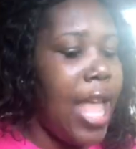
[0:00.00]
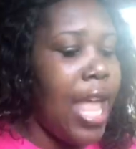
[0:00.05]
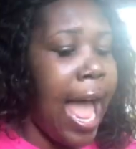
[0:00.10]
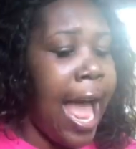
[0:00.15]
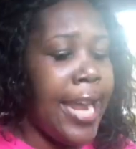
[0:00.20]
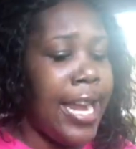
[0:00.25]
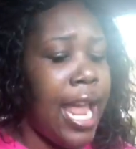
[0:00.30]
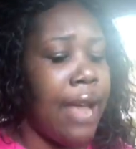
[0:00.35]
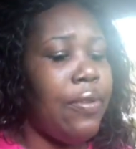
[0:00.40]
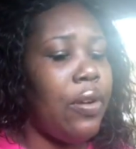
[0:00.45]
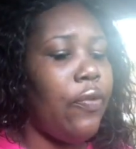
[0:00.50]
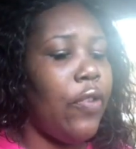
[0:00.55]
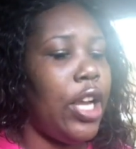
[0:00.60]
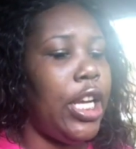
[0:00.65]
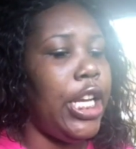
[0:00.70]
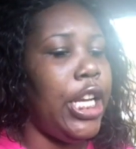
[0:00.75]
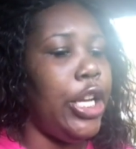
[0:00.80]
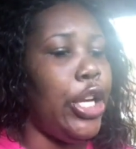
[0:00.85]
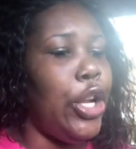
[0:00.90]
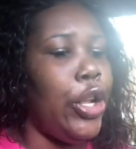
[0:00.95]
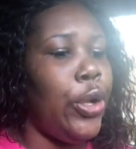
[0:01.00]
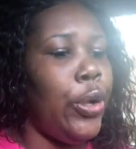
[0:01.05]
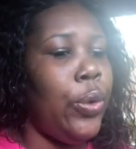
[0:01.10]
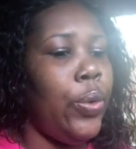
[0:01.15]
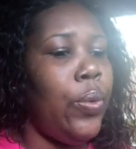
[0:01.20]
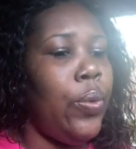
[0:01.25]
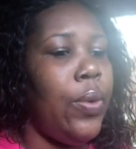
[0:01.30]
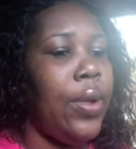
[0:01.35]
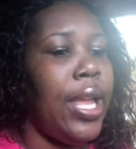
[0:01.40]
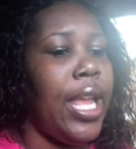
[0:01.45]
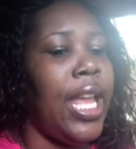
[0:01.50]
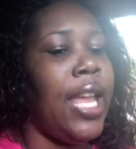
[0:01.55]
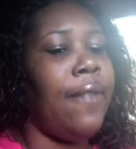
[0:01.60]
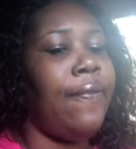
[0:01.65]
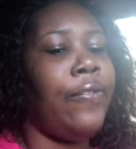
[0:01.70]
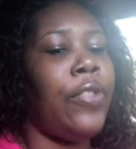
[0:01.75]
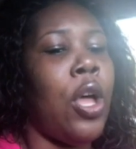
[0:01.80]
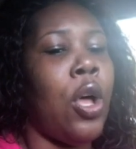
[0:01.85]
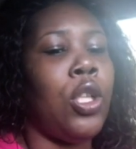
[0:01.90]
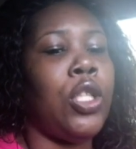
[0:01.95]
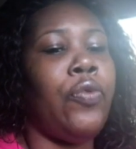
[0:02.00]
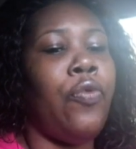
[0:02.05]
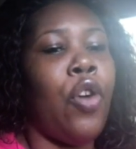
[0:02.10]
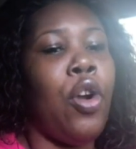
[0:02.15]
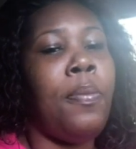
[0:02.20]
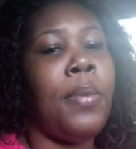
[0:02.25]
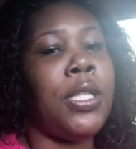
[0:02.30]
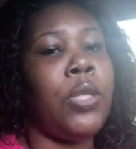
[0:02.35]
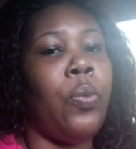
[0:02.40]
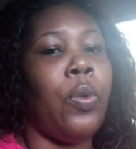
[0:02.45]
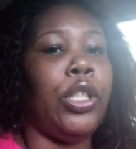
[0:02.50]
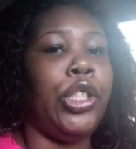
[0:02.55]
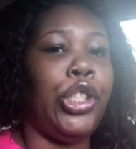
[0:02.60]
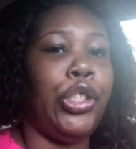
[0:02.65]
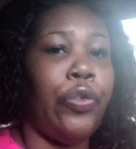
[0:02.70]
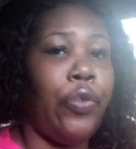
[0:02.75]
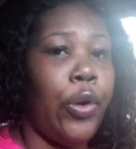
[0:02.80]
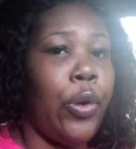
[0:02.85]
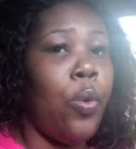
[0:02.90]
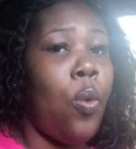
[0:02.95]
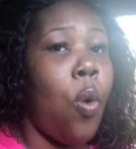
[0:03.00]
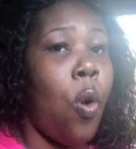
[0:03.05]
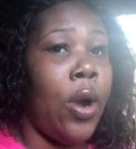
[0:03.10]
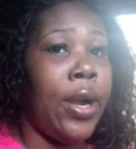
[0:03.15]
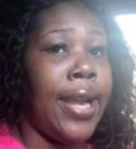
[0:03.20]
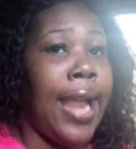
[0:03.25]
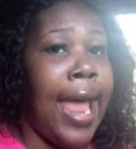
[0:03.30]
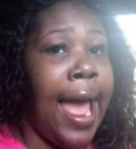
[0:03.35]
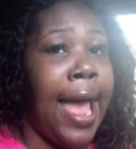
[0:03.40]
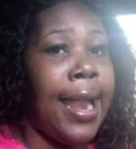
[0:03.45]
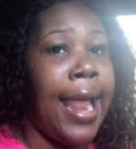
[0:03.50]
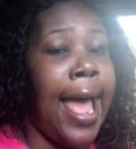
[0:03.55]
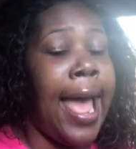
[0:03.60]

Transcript: I never really knew if those rumors were true or not.